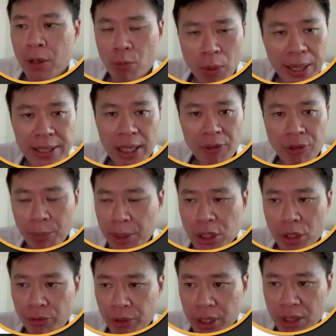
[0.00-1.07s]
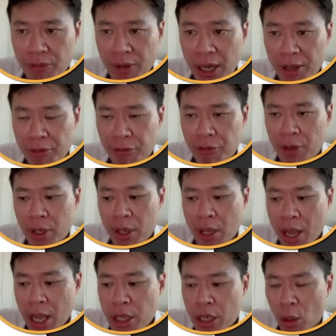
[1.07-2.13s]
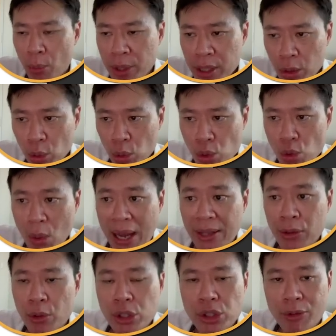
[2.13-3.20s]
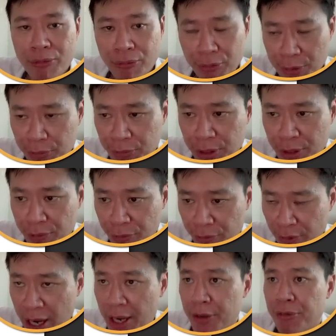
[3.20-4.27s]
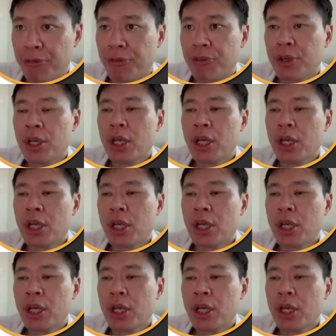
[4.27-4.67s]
right now from age of 35, and you're willing to do so until age of 55?